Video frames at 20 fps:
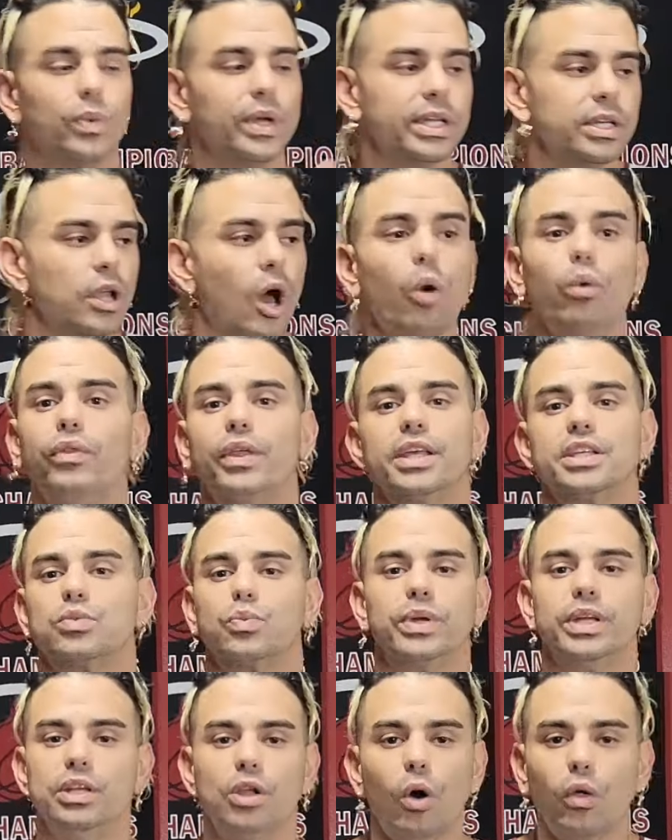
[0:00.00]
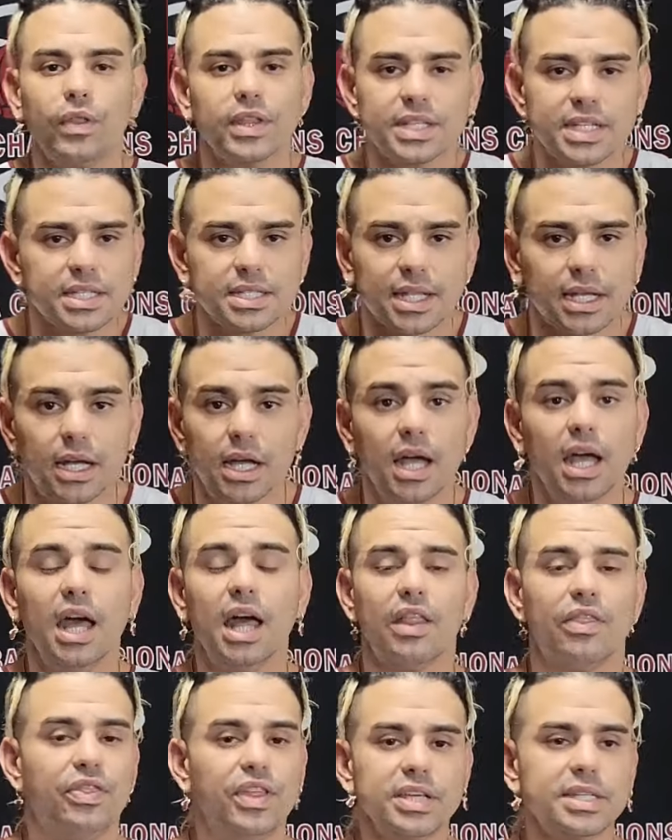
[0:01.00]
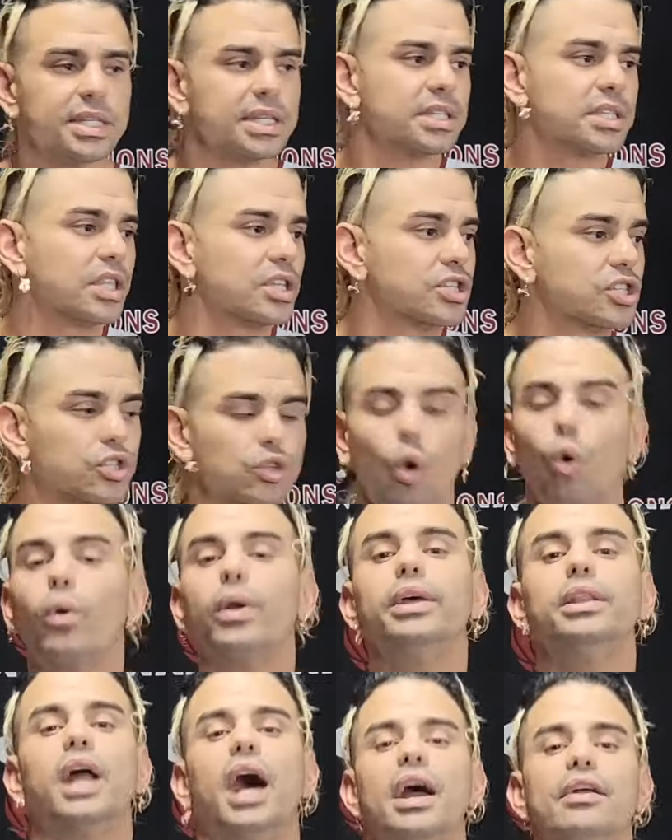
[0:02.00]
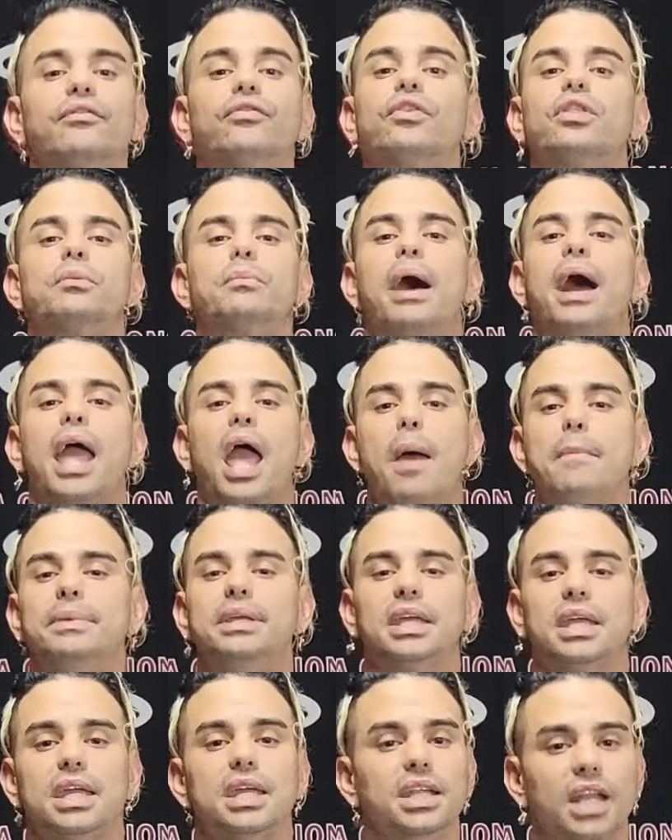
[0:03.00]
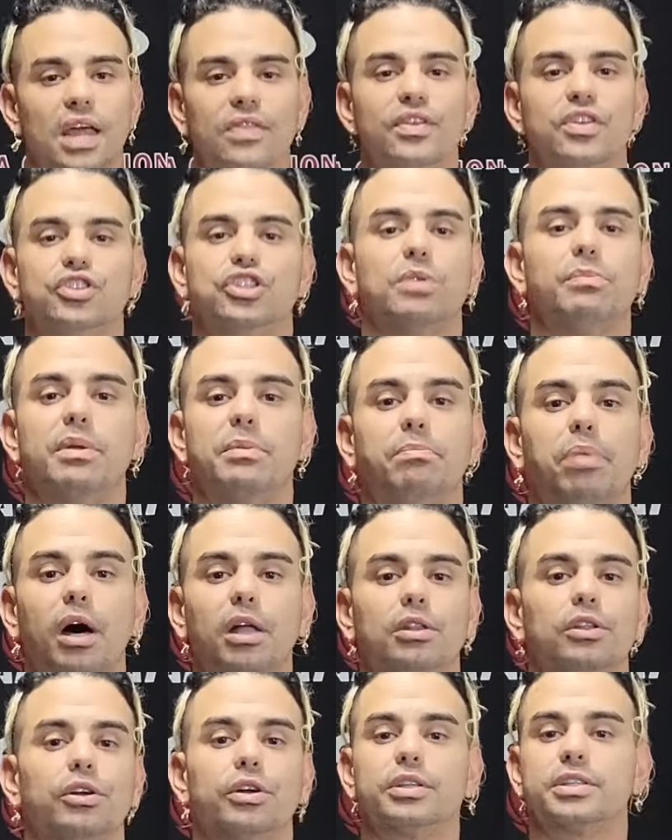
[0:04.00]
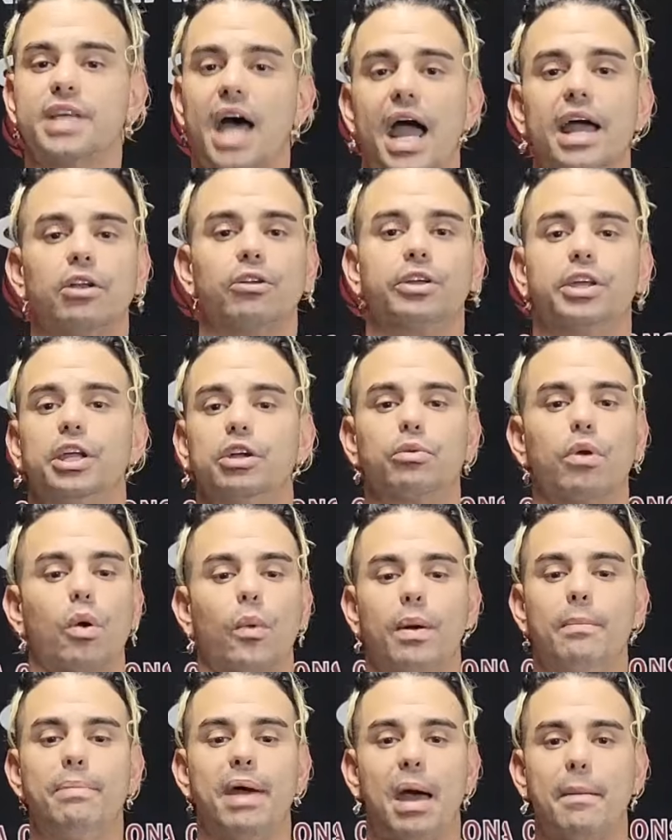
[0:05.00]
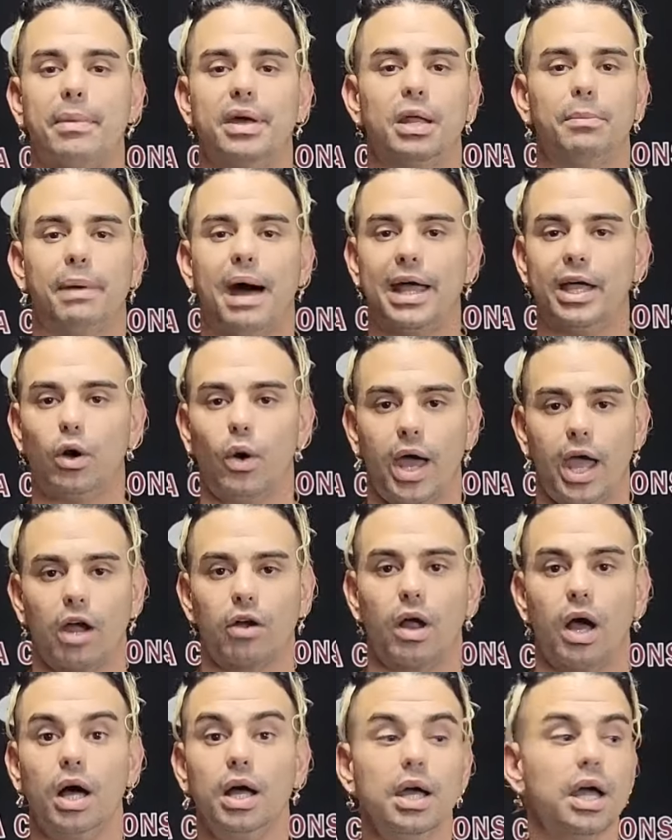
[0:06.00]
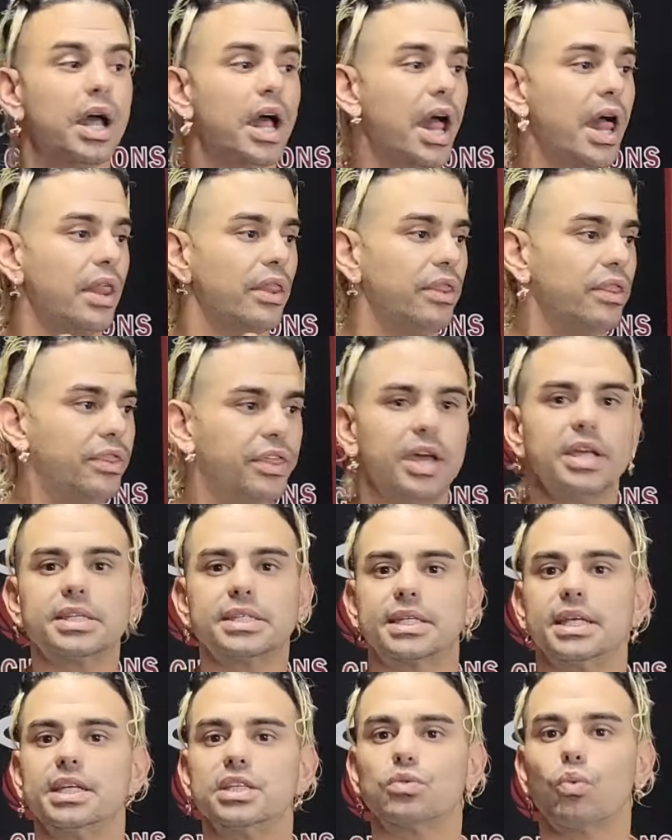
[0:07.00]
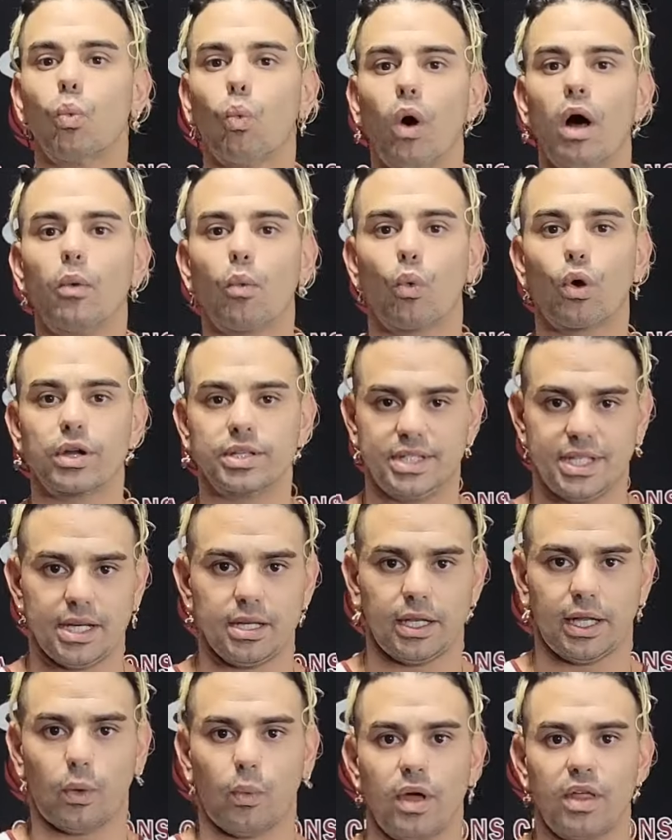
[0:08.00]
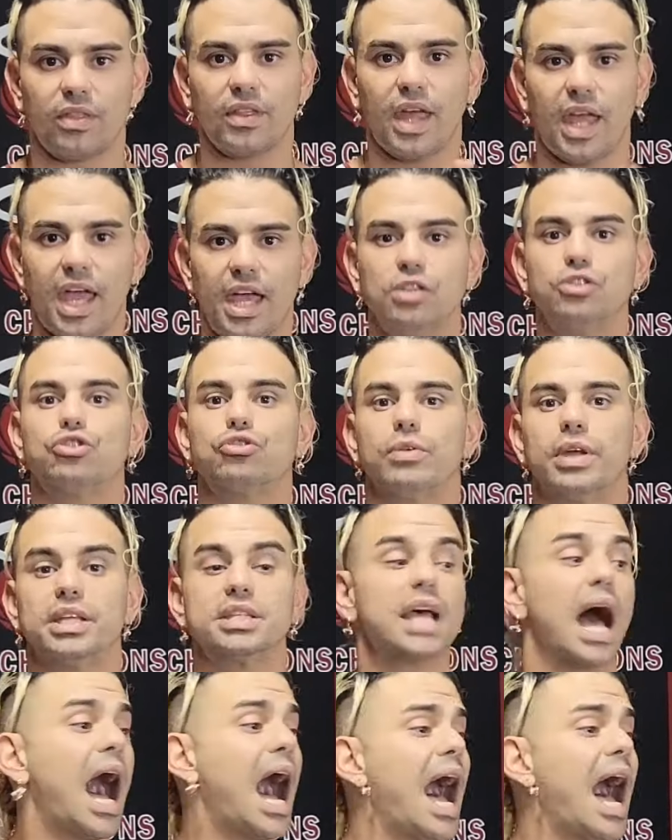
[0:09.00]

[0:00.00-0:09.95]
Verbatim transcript: We know this. We know this is the this is the storyline for the Miami Heat in the Jimmy Butler, Tyler Herro, and Bam Adebayo era. This is what we're dealing with. Injuries.